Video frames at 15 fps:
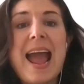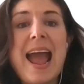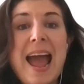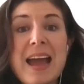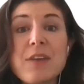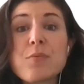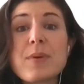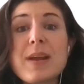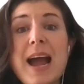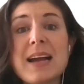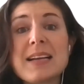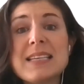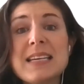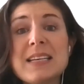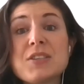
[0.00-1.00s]
and
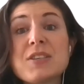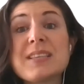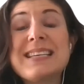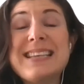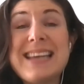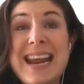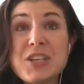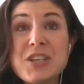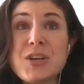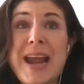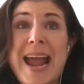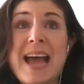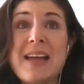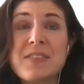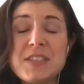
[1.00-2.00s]
reacting to the nature
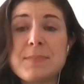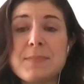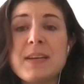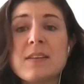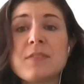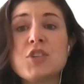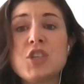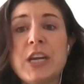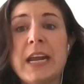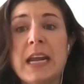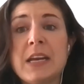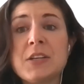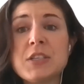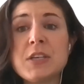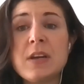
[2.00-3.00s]
and the speed of
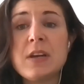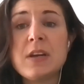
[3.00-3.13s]
change.